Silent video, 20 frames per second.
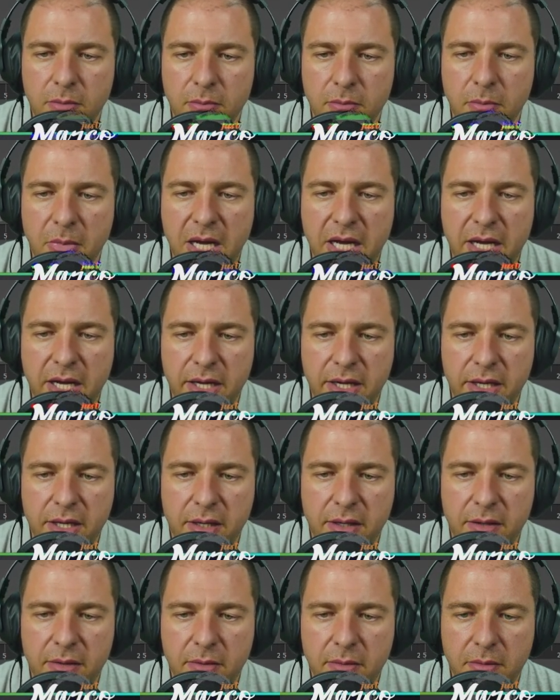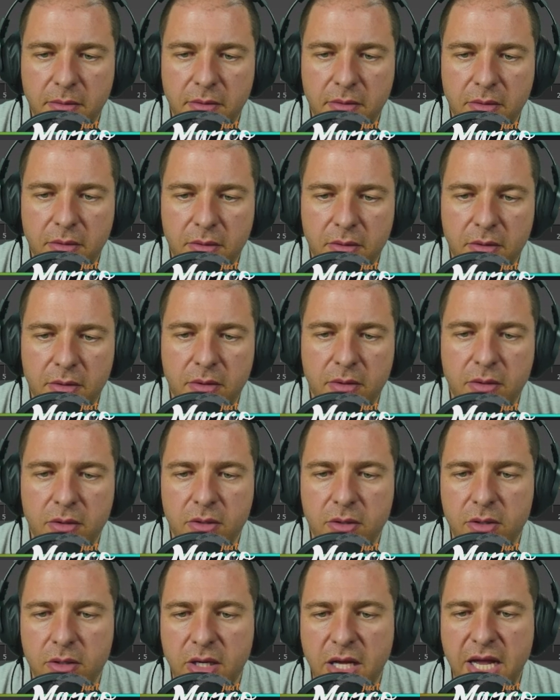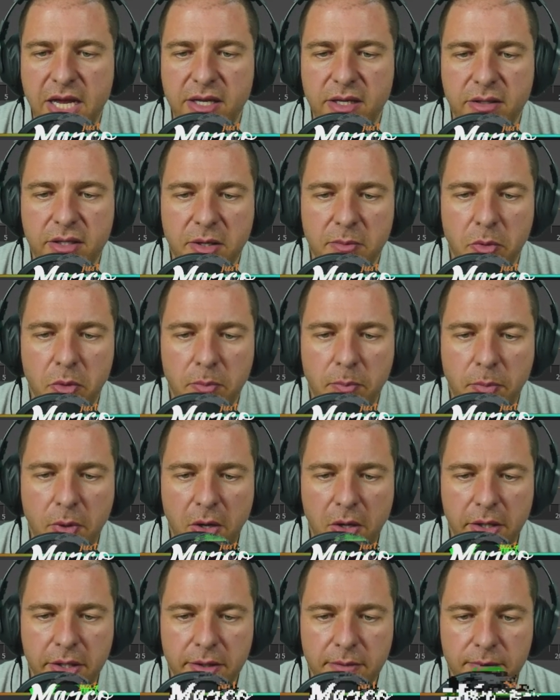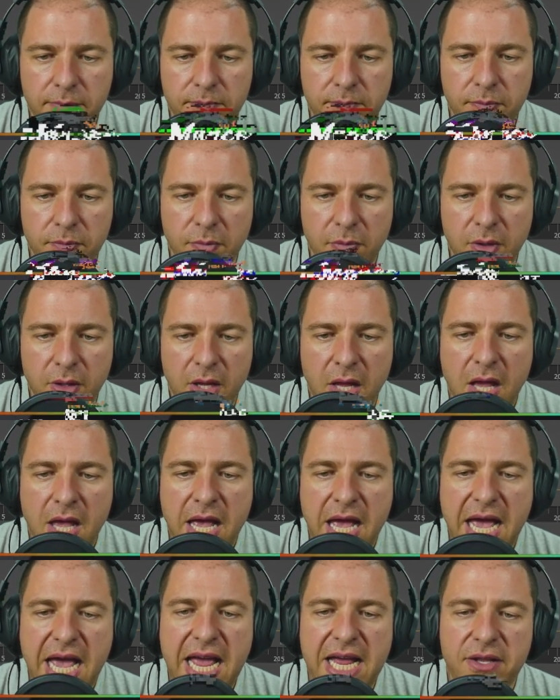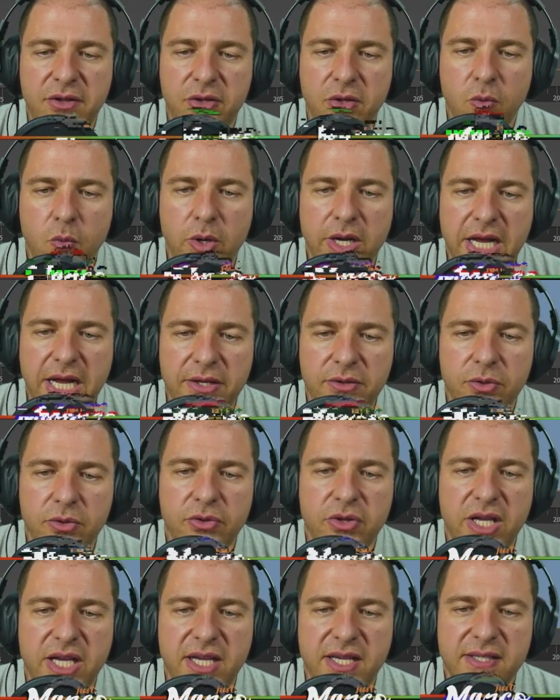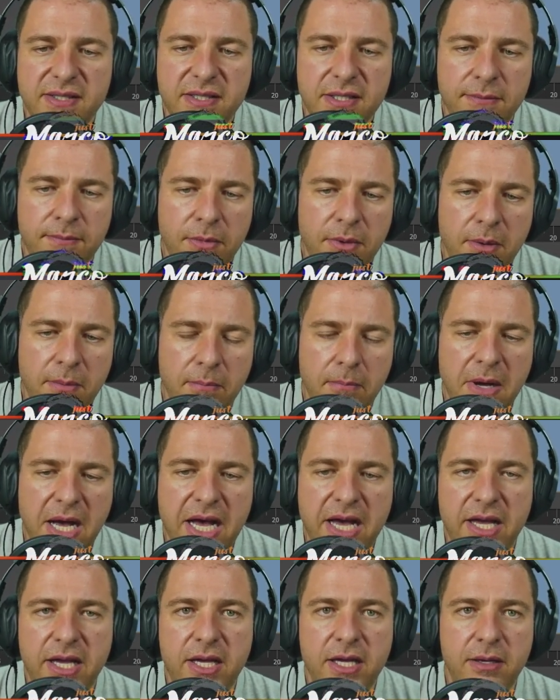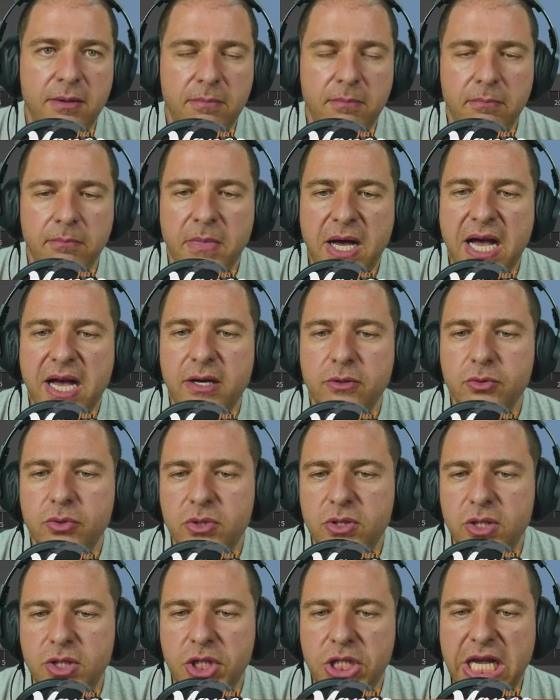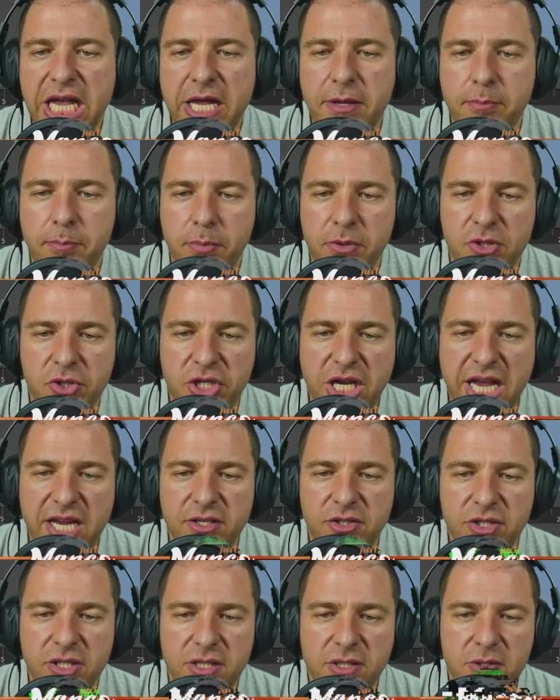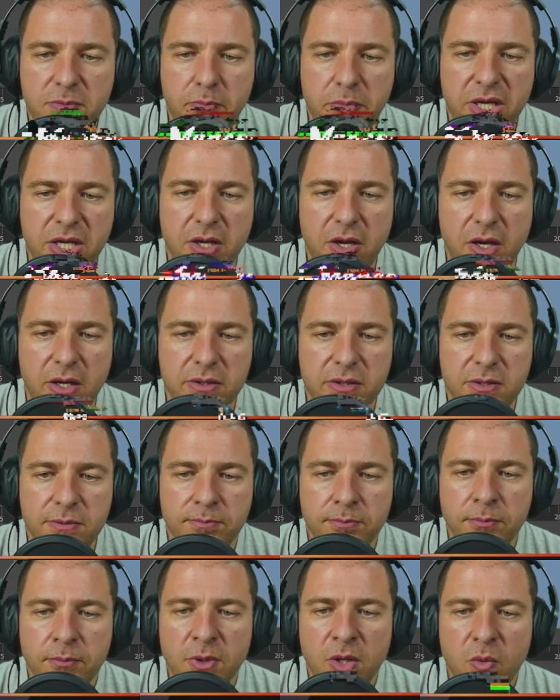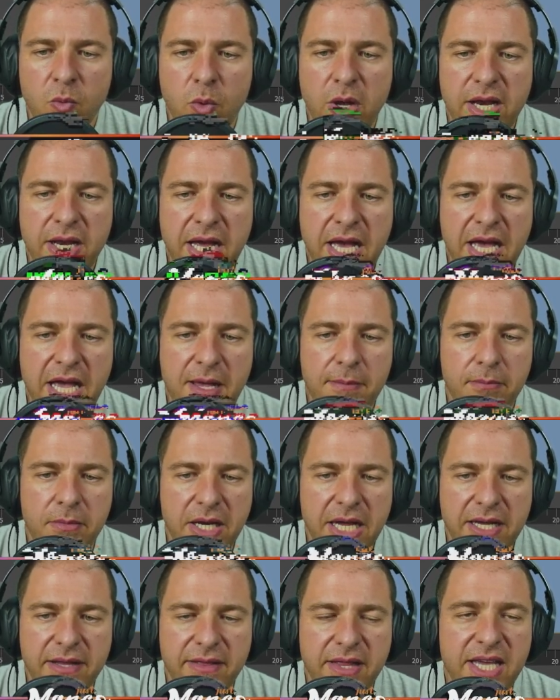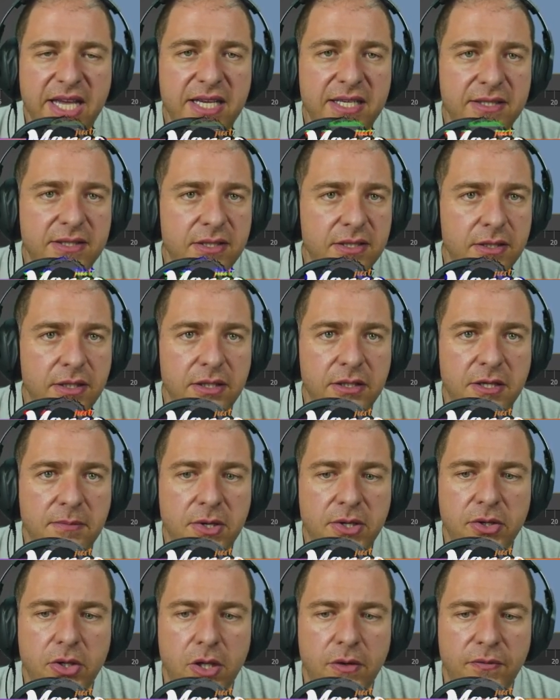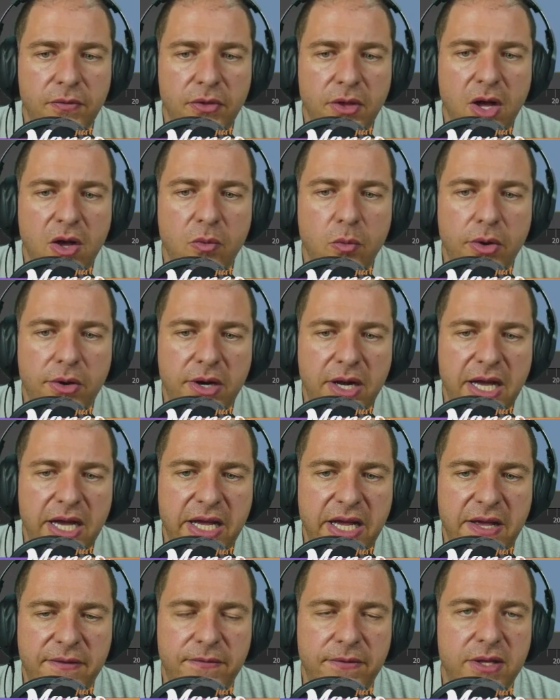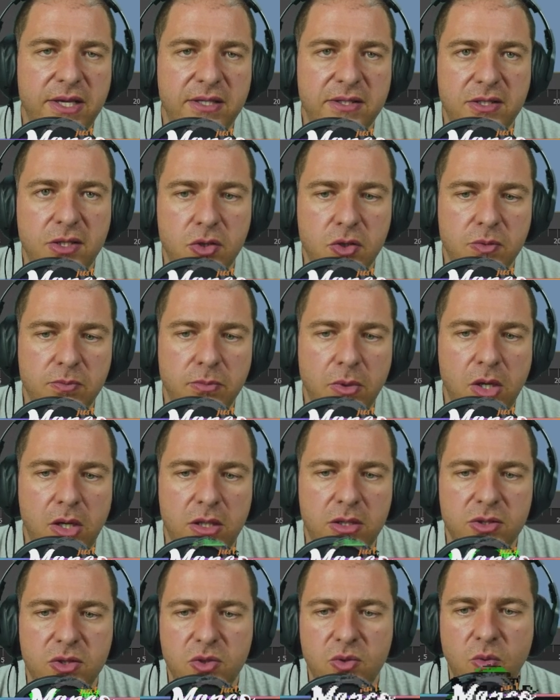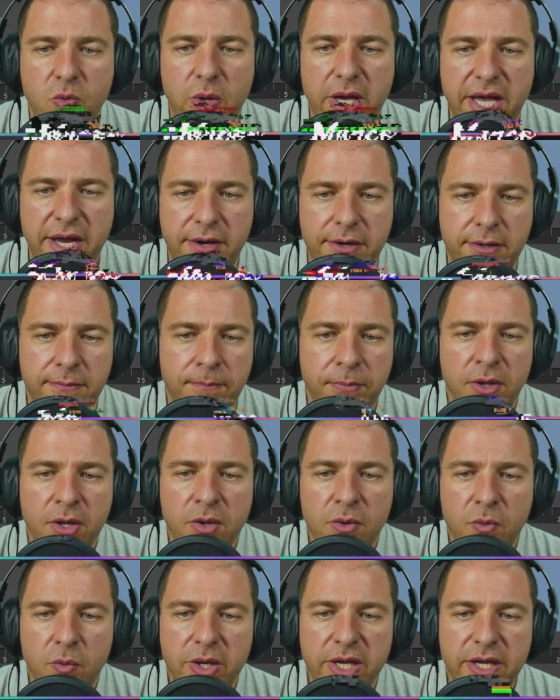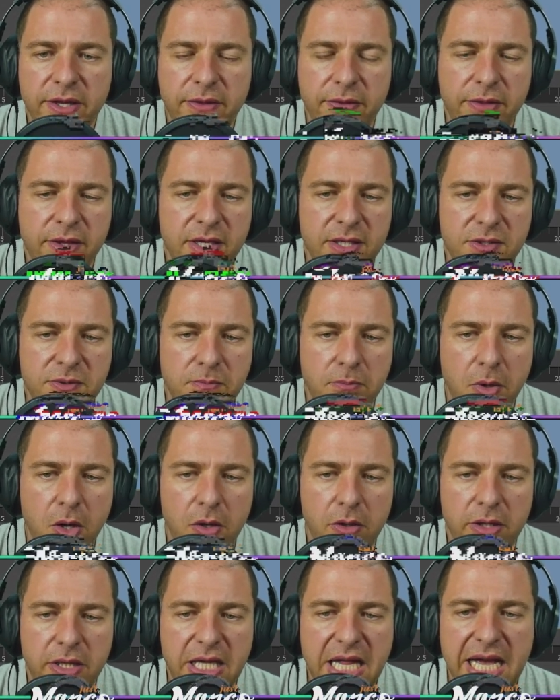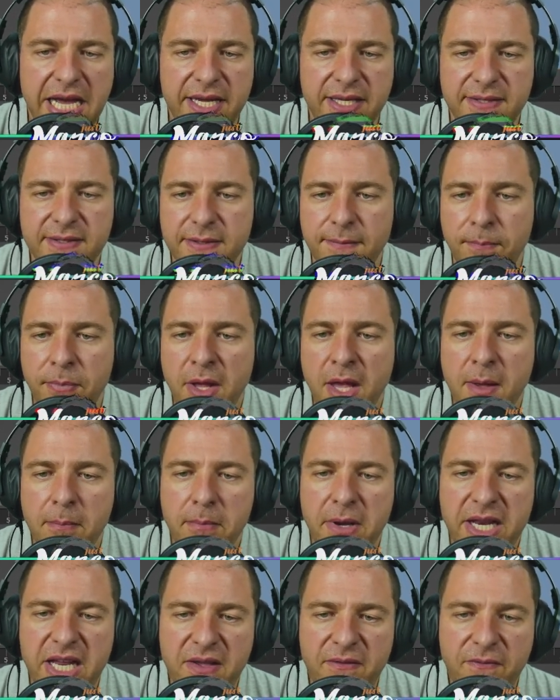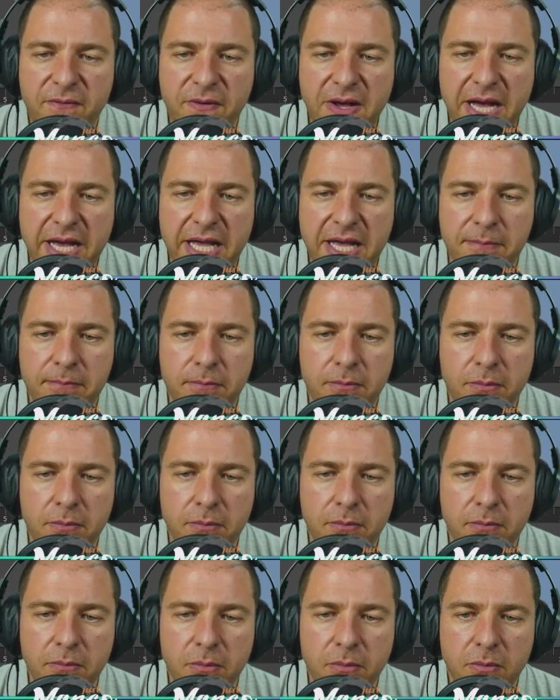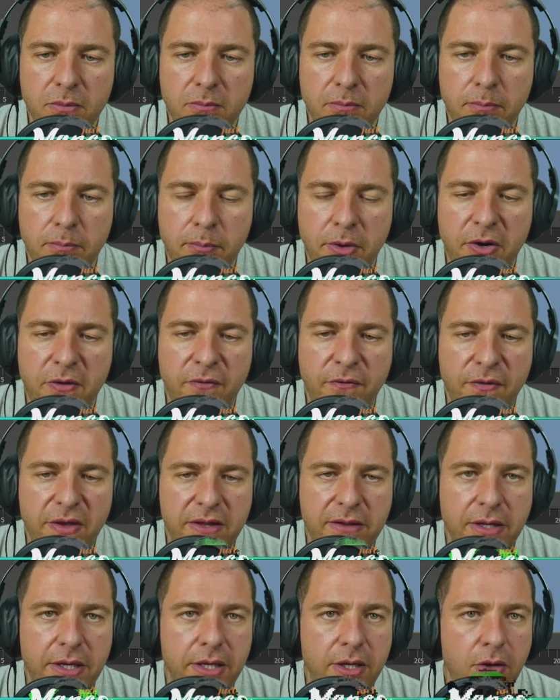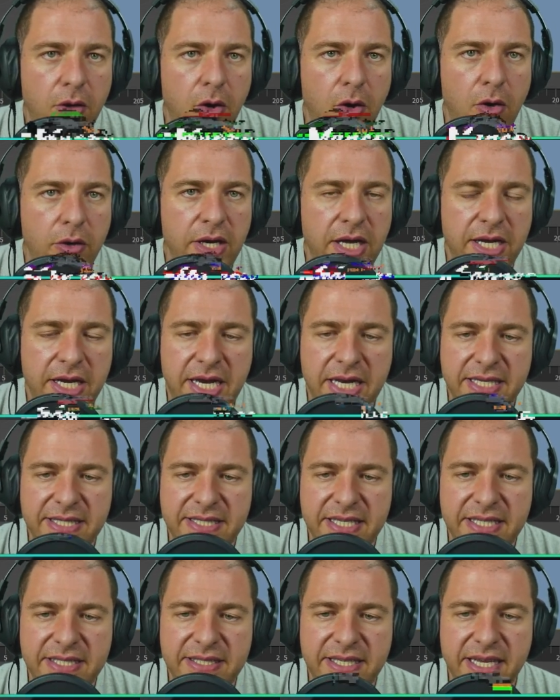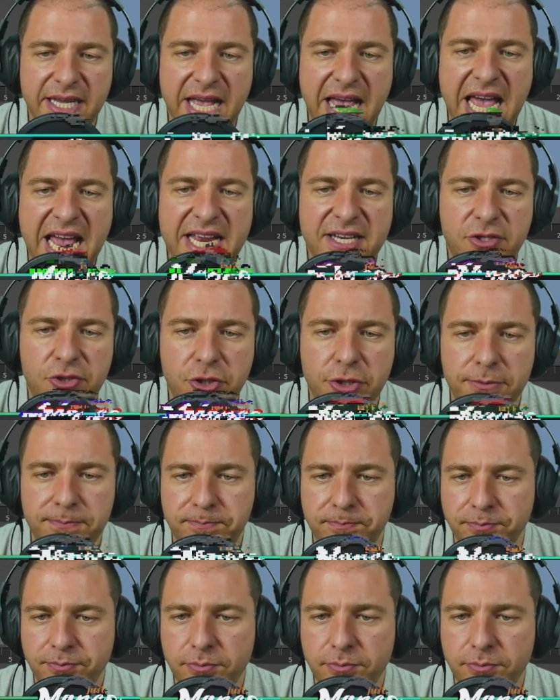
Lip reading: my editable poly. And when I do this, my mouse shape changes, because when I am like this in the middle of nowhere, I have this small square with these small lines. But if I am perfectly on an existing edge,